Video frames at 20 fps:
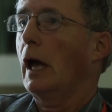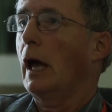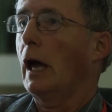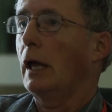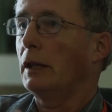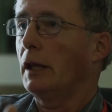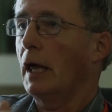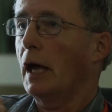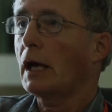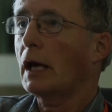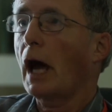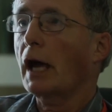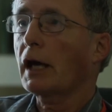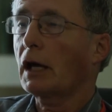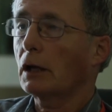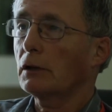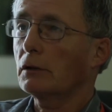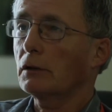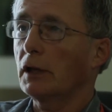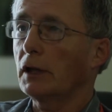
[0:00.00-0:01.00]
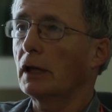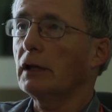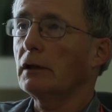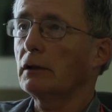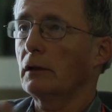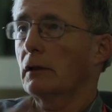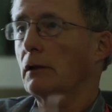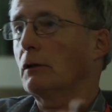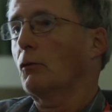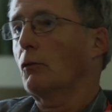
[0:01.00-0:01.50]
And then
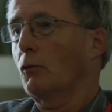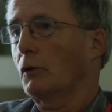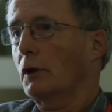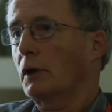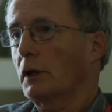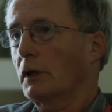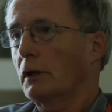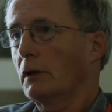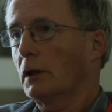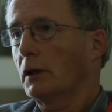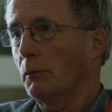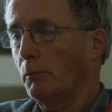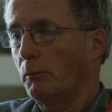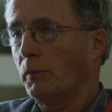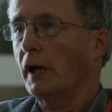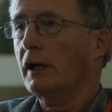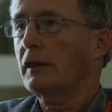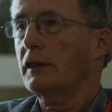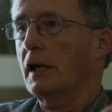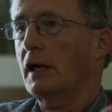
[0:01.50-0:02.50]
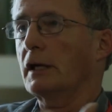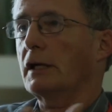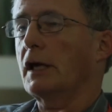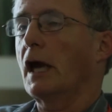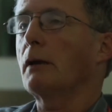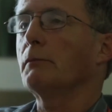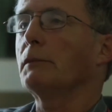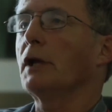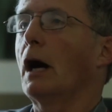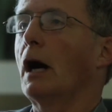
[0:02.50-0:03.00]
the big thing
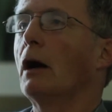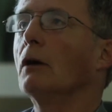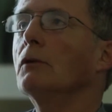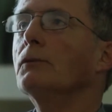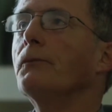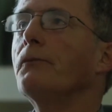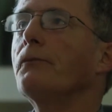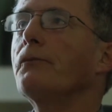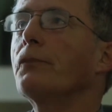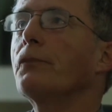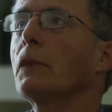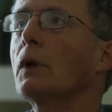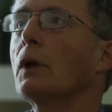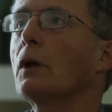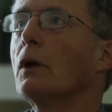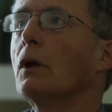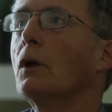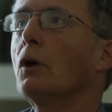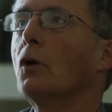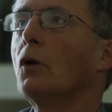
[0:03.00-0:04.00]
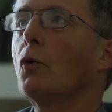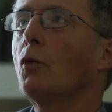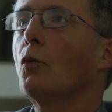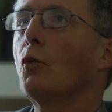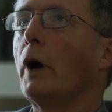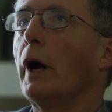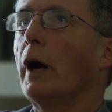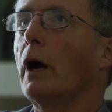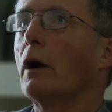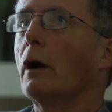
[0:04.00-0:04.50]
came down
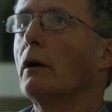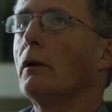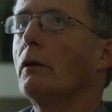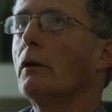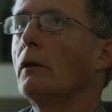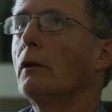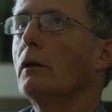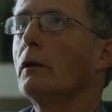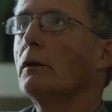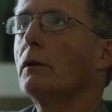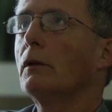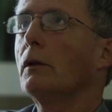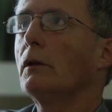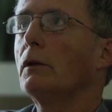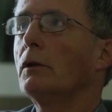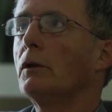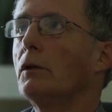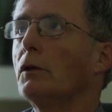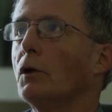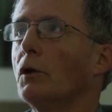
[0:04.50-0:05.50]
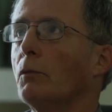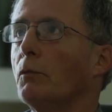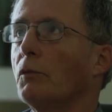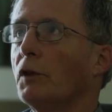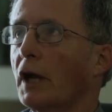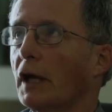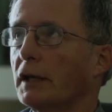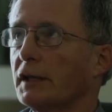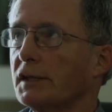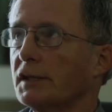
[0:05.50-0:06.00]
where
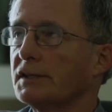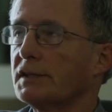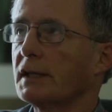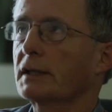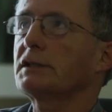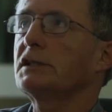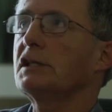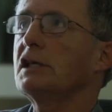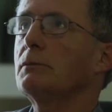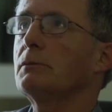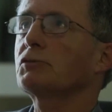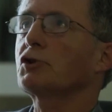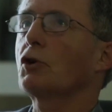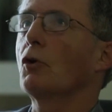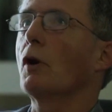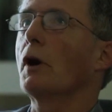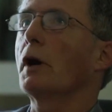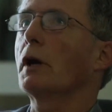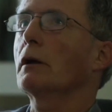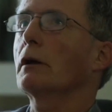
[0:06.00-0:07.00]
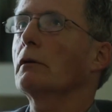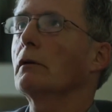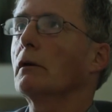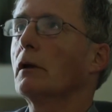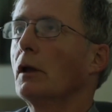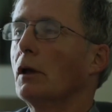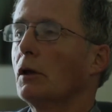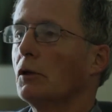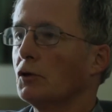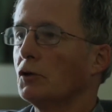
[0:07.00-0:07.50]
they got these 6 teams going.
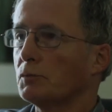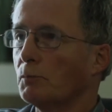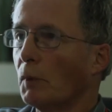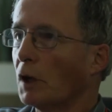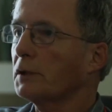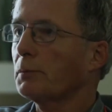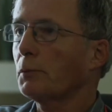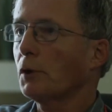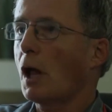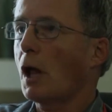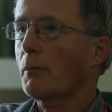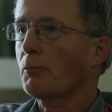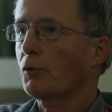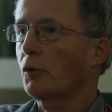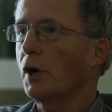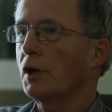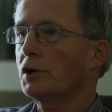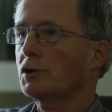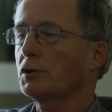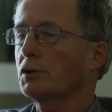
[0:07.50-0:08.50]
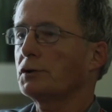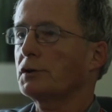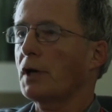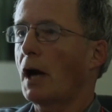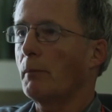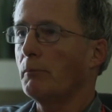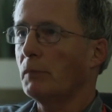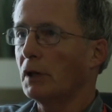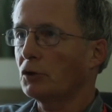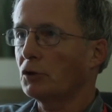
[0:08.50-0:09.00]
There's multiple operations.
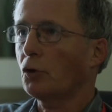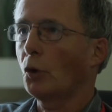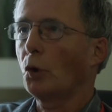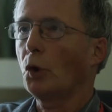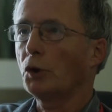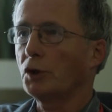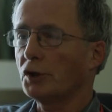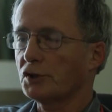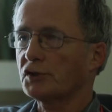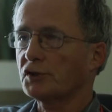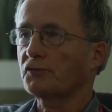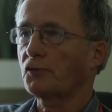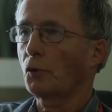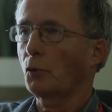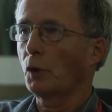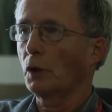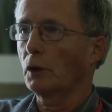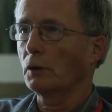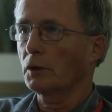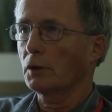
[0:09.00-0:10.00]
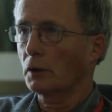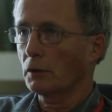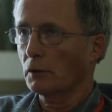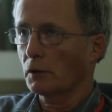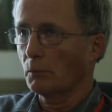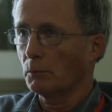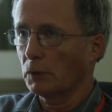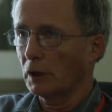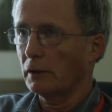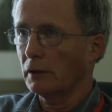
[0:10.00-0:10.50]
I'm being told this is for real.
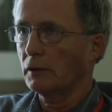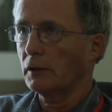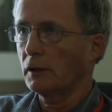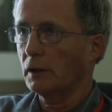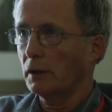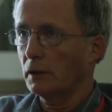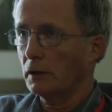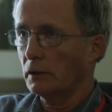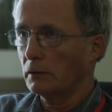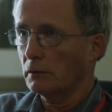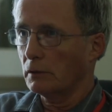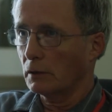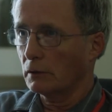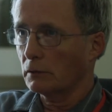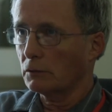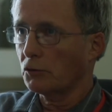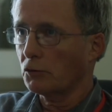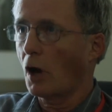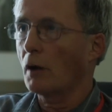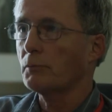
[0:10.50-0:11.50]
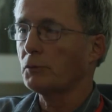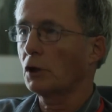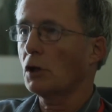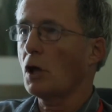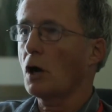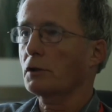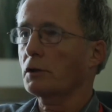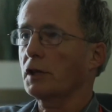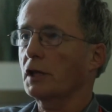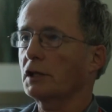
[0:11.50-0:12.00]
The Tom
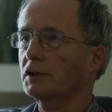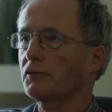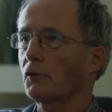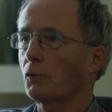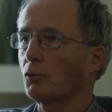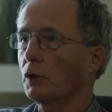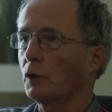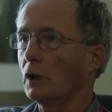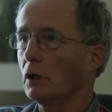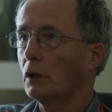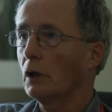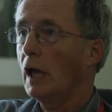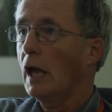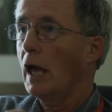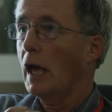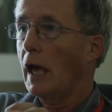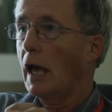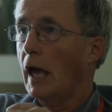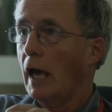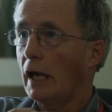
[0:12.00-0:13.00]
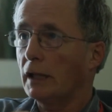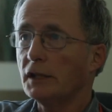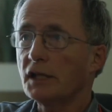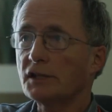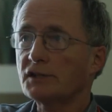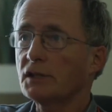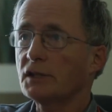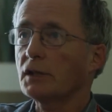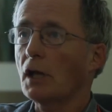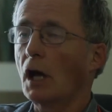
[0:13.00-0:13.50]
DeLonge thing's for real, and
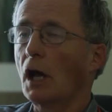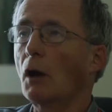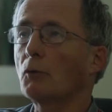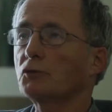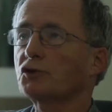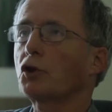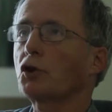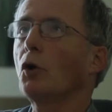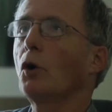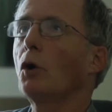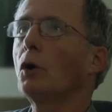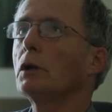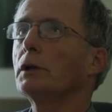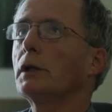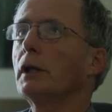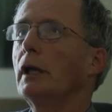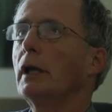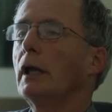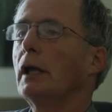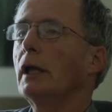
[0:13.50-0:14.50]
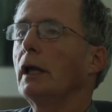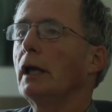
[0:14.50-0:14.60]
I was told